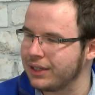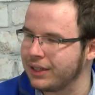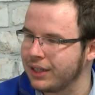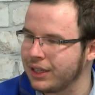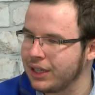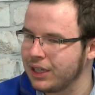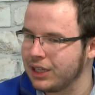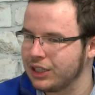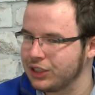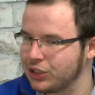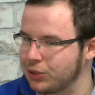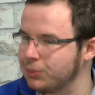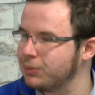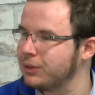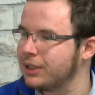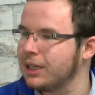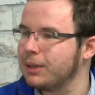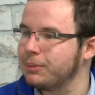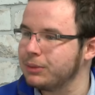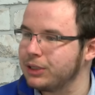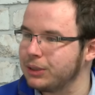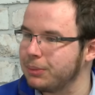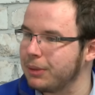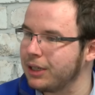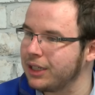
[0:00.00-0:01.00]
And
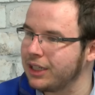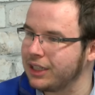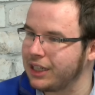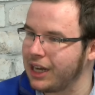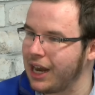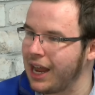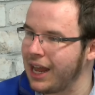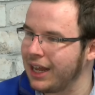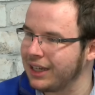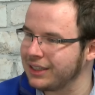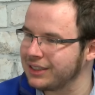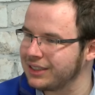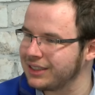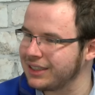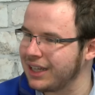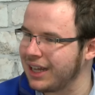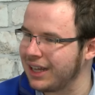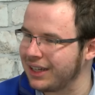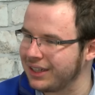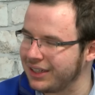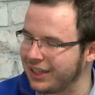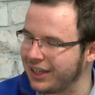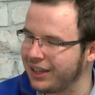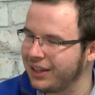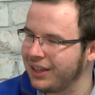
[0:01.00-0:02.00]
sometimes a manager has
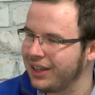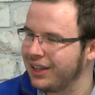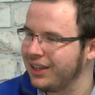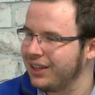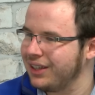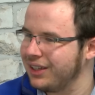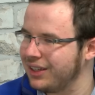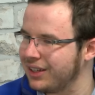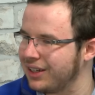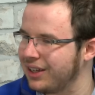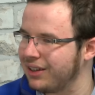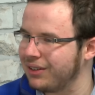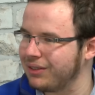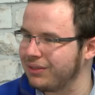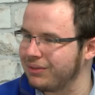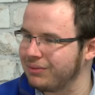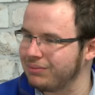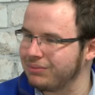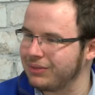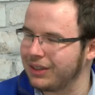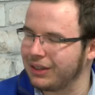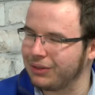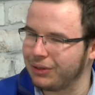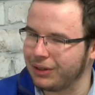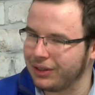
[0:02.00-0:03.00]
that, and you know,
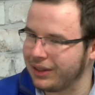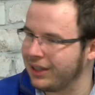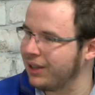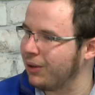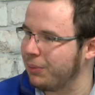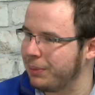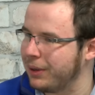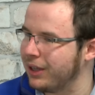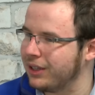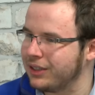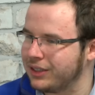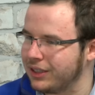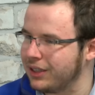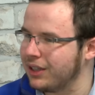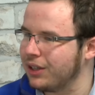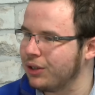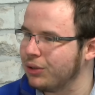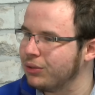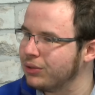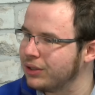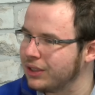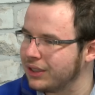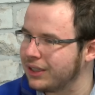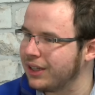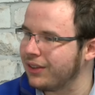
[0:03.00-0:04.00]
they're a little bit
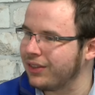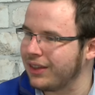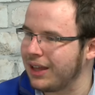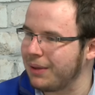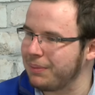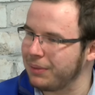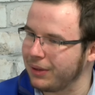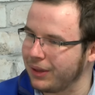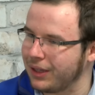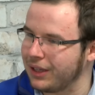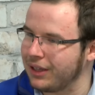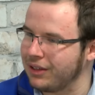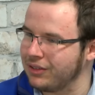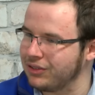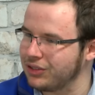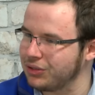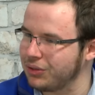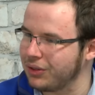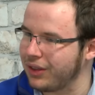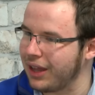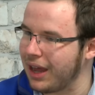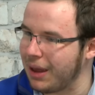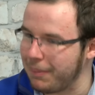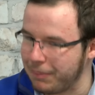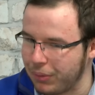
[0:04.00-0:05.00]
deluded in their beliefs
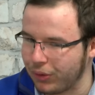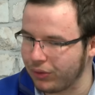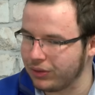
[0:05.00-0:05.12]
with that.